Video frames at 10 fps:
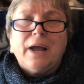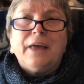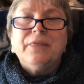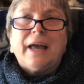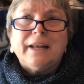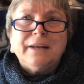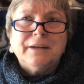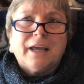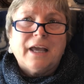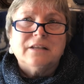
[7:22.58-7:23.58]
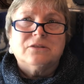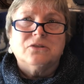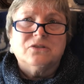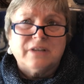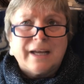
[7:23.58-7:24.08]
And that indicates
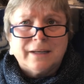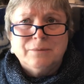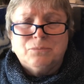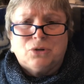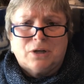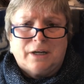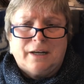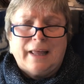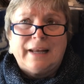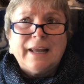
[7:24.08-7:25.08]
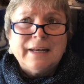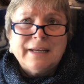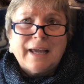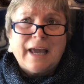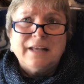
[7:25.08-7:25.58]
there's secondborn. That
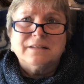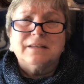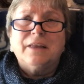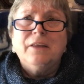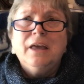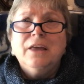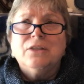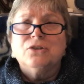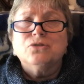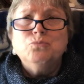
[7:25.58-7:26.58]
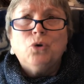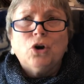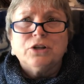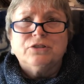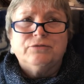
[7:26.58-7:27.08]
indicates that there's
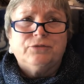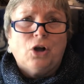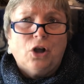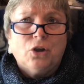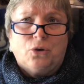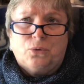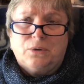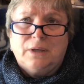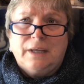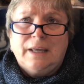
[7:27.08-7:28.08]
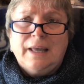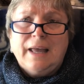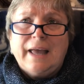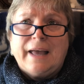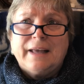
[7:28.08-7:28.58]
more to follow.
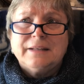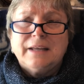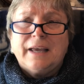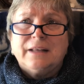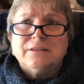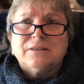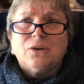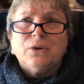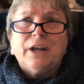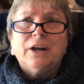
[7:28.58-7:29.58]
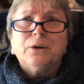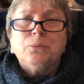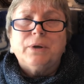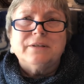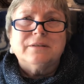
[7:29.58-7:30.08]
And so here
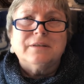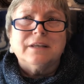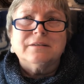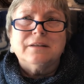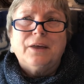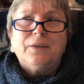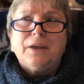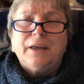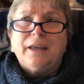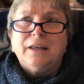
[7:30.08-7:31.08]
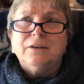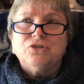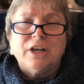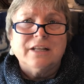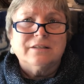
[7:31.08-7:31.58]
was this, in
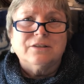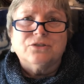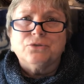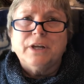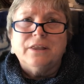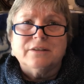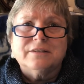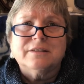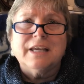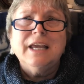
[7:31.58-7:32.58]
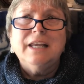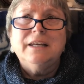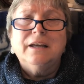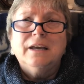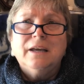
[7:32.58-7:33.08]
Genesis 3, the
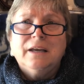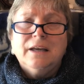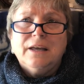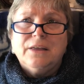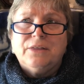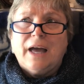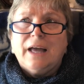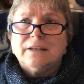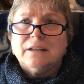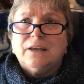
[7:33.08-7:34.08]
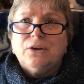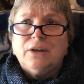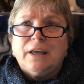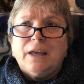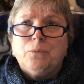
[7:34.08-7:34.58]
seed that
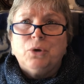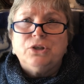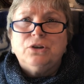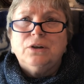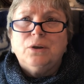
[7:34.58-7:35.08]
would